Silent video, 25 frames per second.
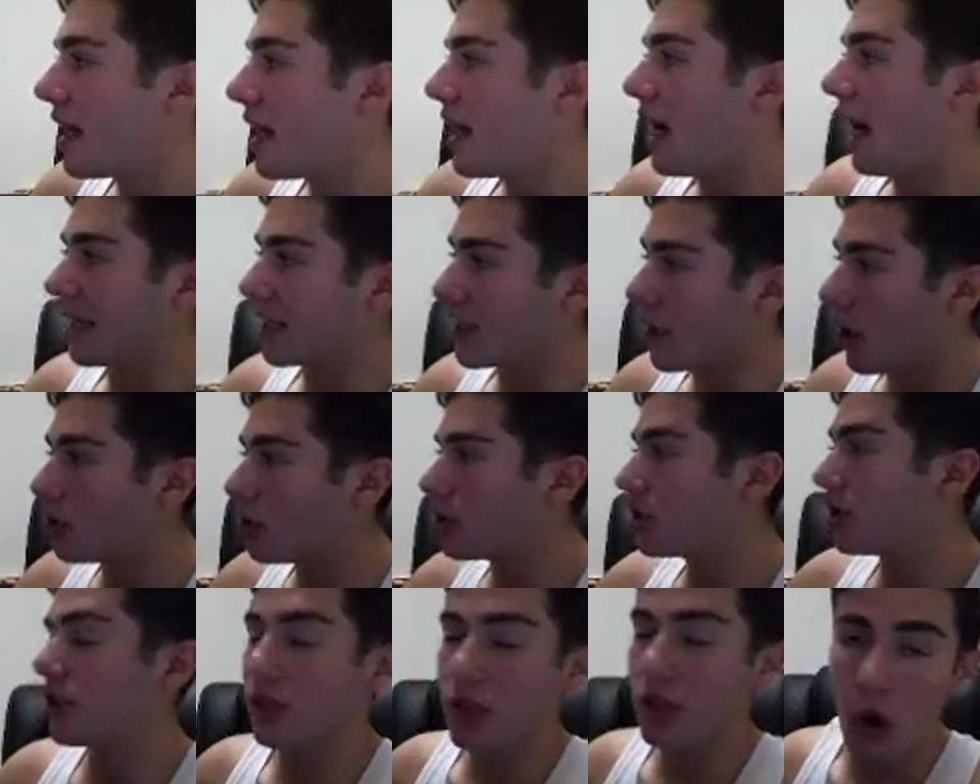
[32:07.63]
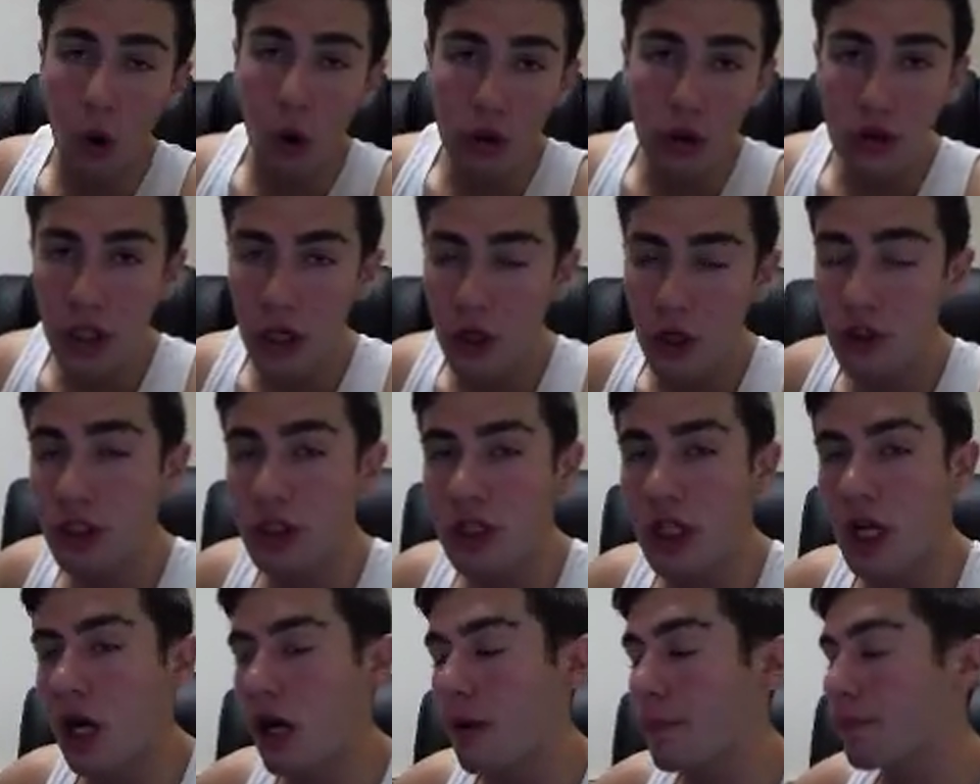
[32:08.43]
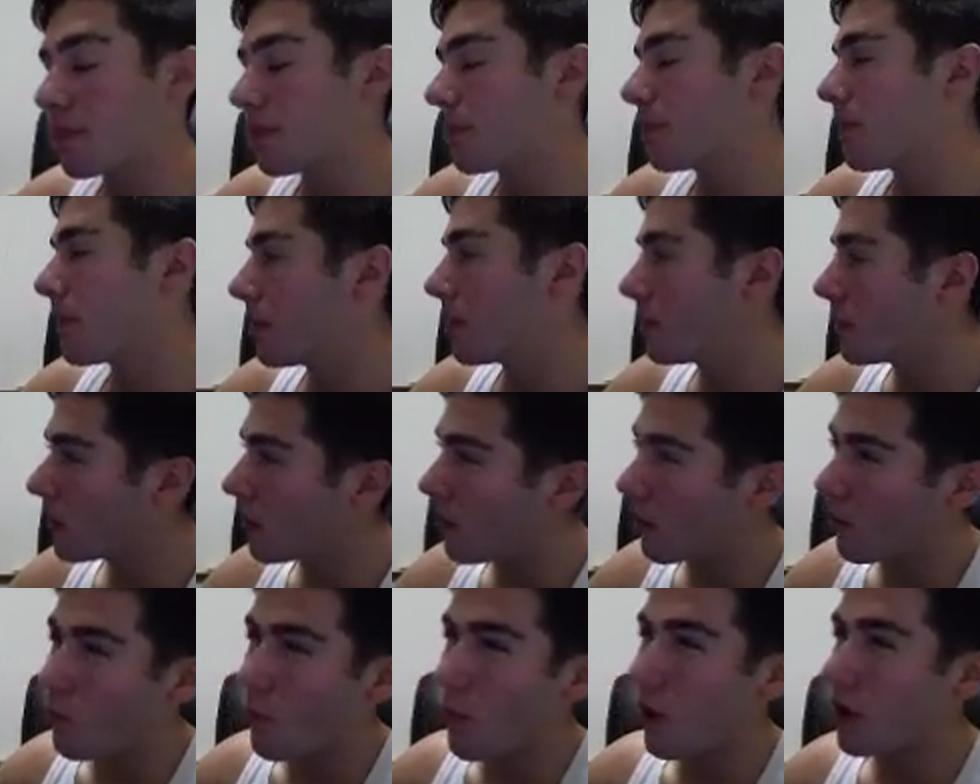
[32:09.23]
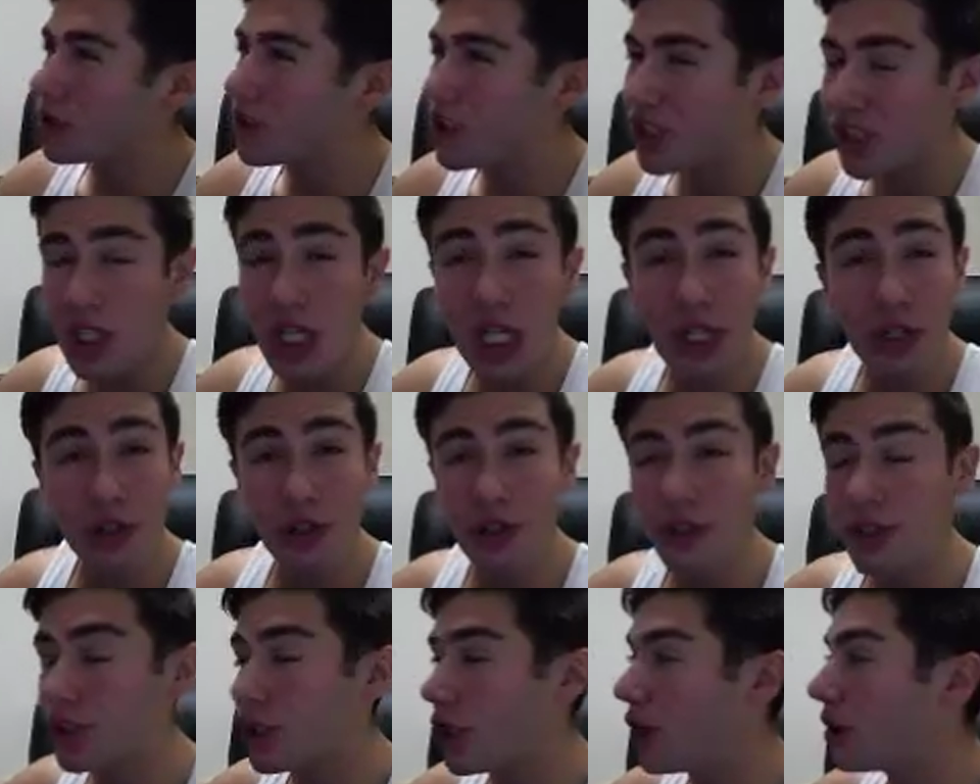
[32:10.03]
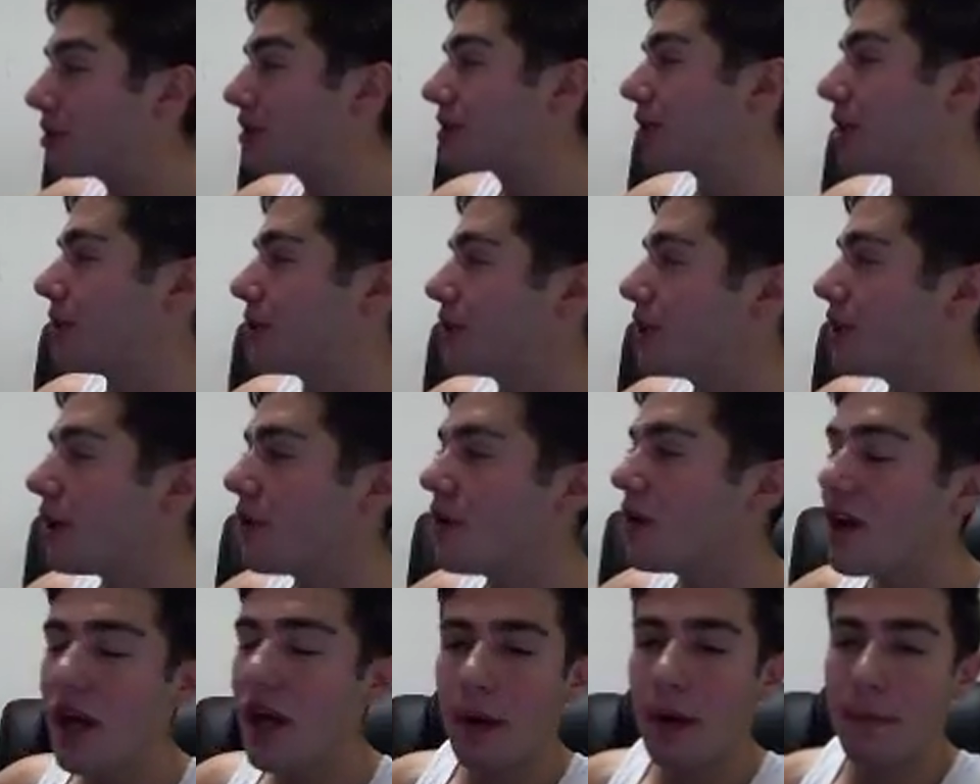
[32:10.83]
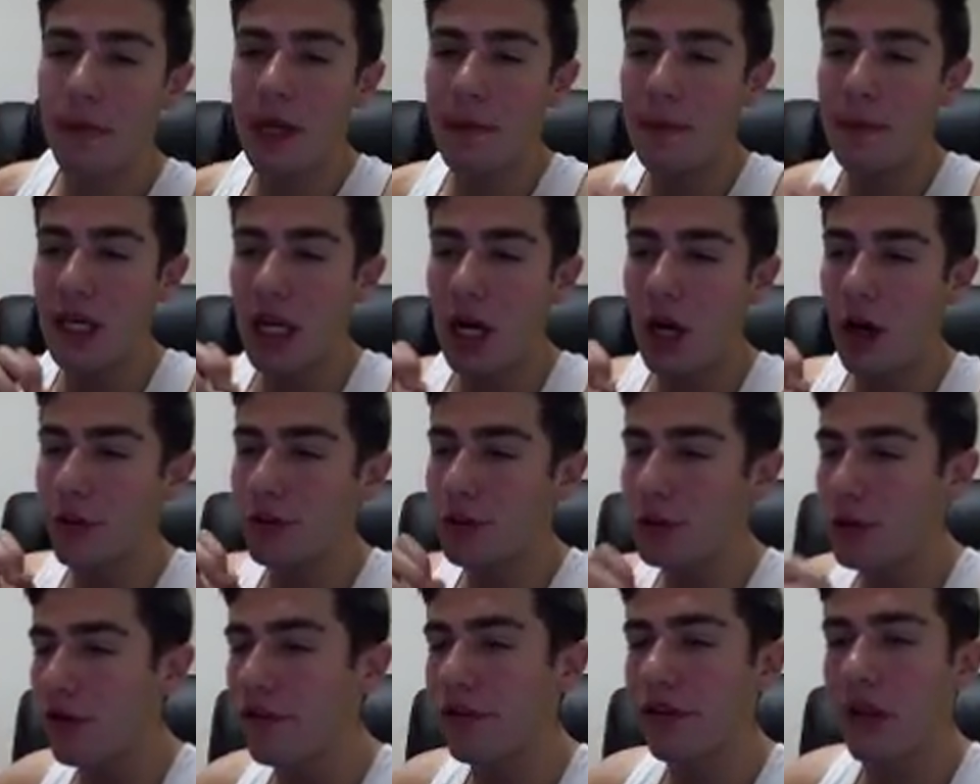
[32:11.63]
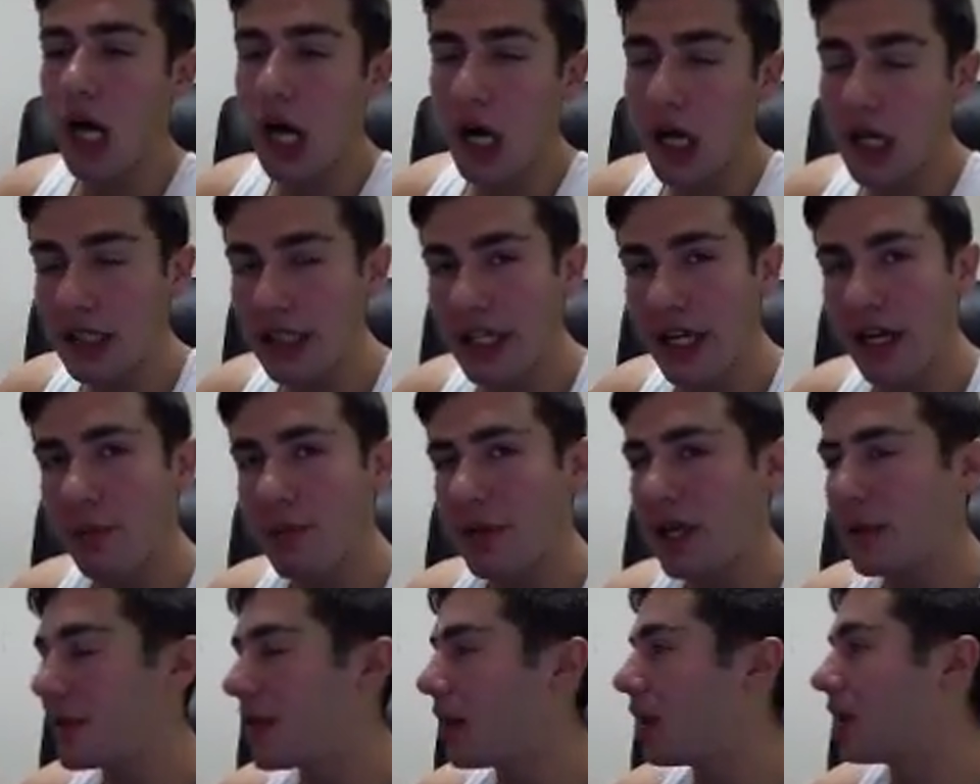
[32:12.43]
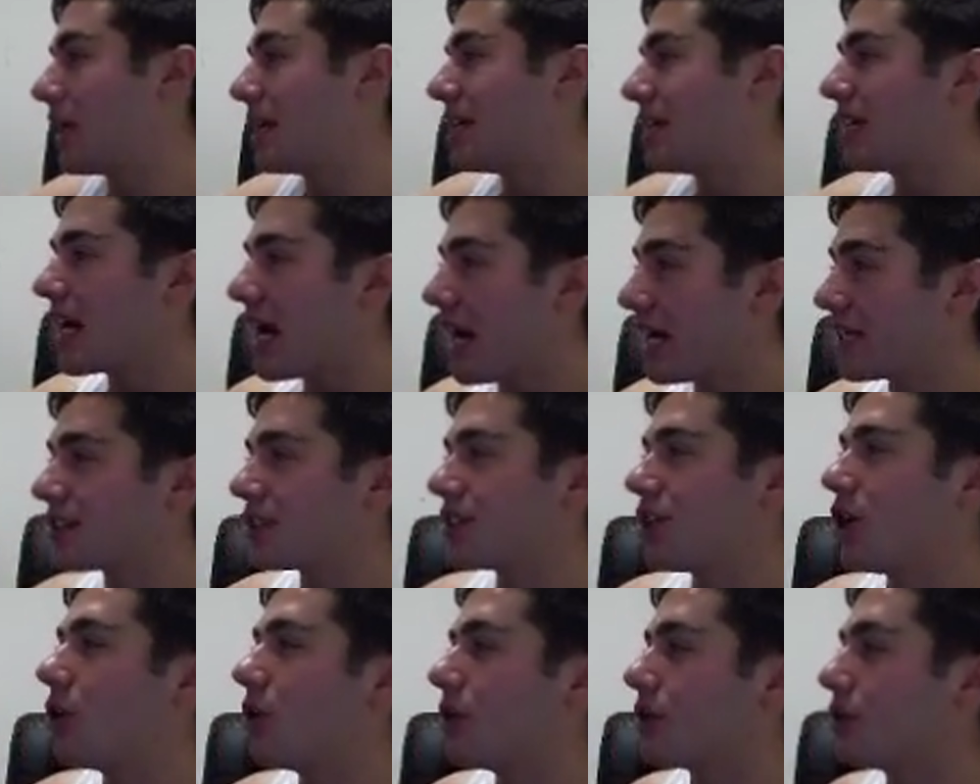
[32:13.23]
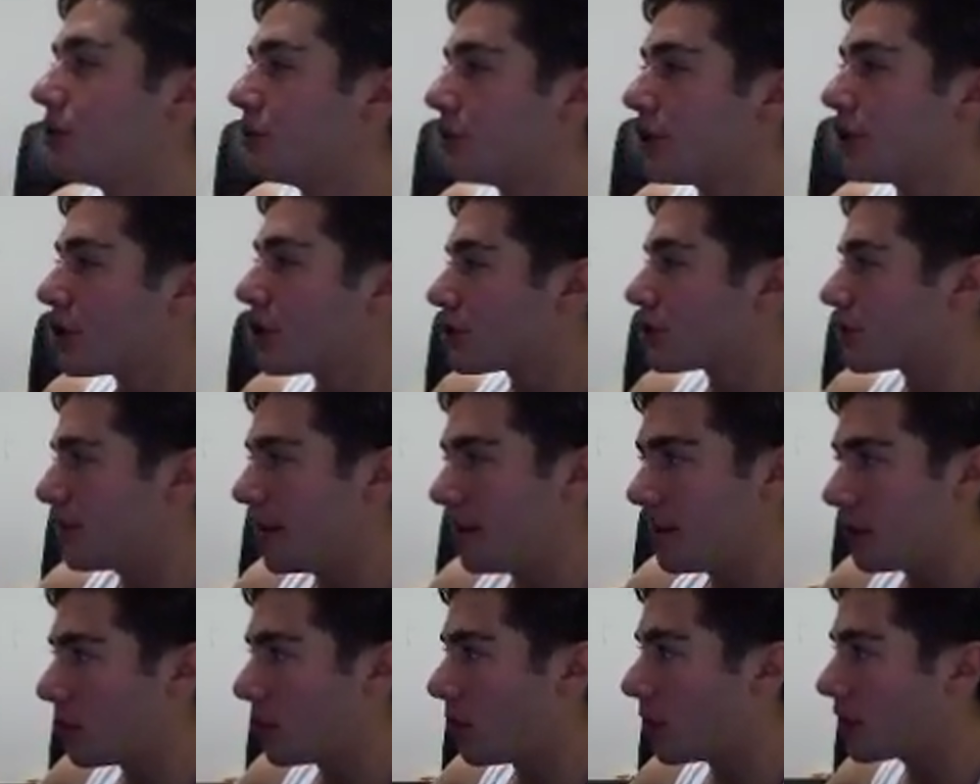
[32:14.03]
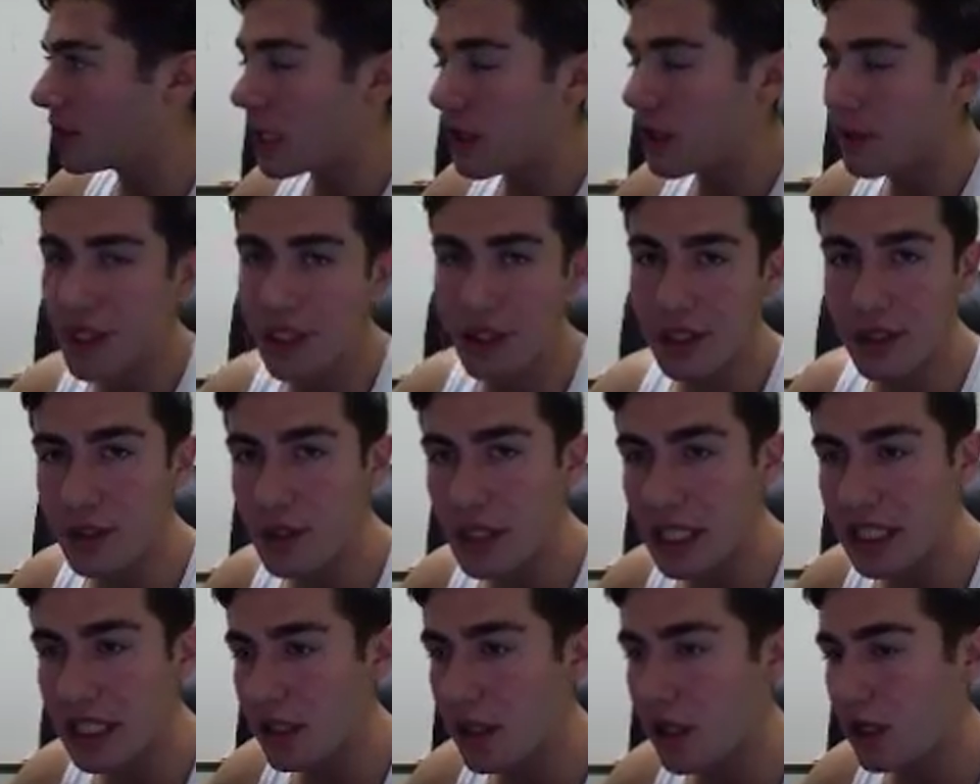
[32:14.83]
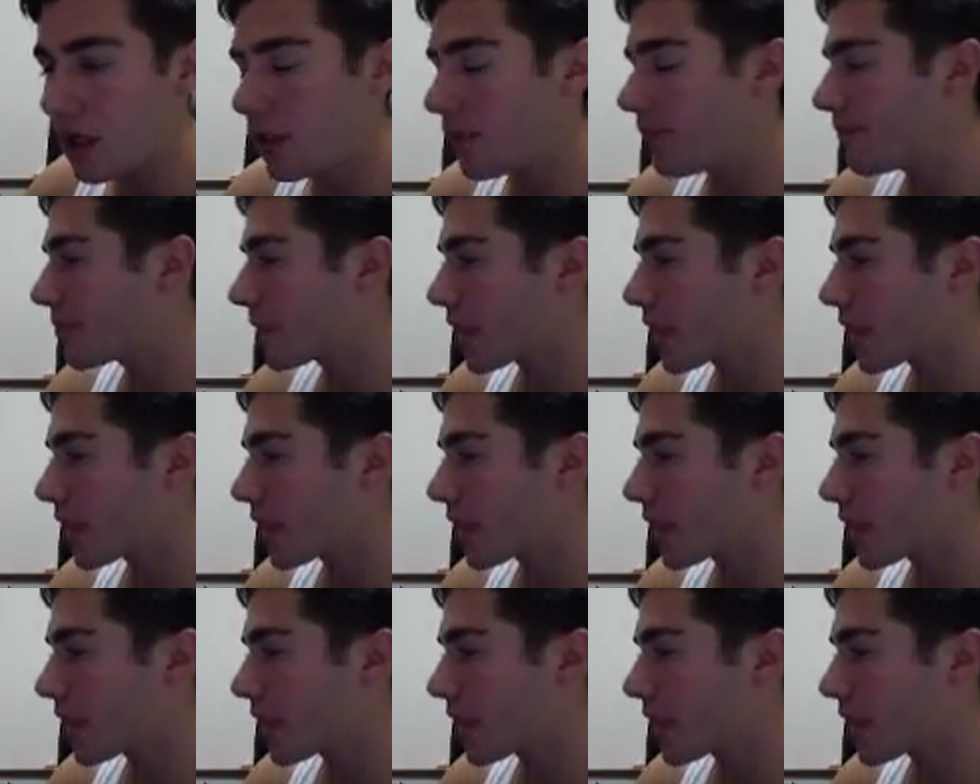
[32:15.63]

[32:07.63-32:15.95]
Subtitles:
I go to the Gold Coast once a year or so. So, you know, maybe I'll do a vlog there. Maybe I'll let you guys know. And who knows? Maybe one day we could do like a